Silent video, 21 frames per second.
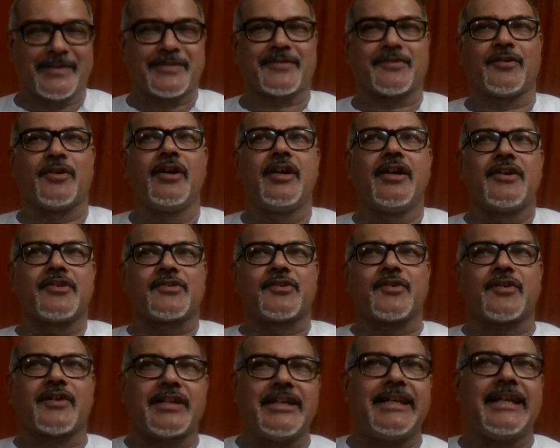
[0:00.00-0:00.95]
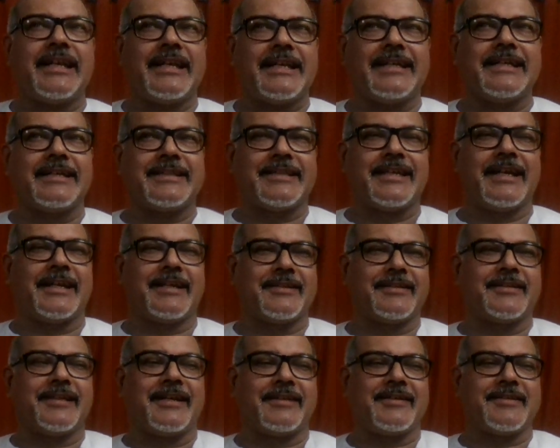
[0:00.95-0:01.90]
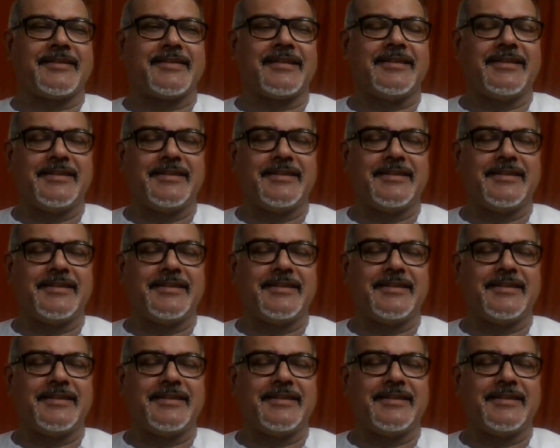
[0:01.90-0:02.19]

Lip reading: So clearly there is an